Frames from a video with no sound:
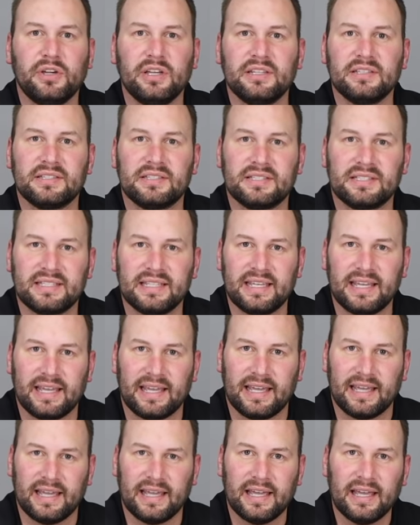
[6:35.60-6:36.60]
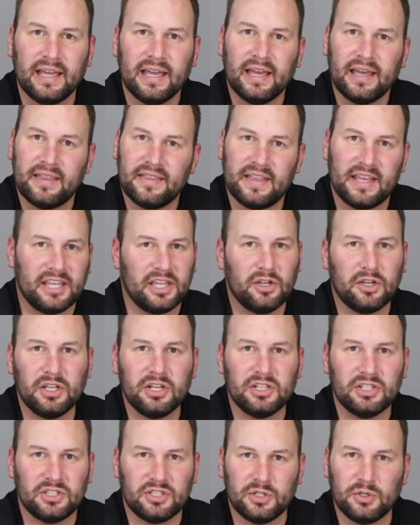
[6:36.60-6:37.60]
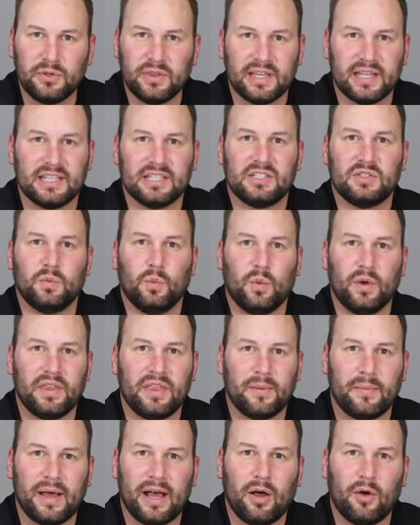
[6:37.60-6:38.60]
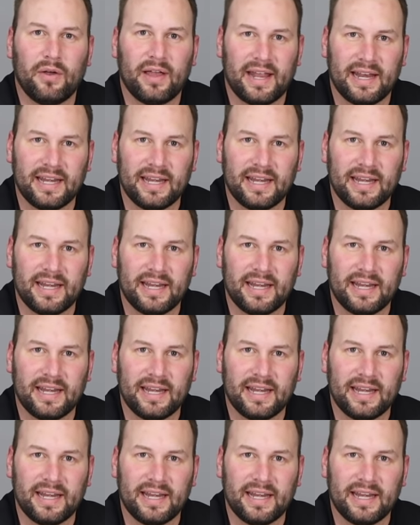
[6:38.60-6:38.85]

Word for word: can see that you can do this with about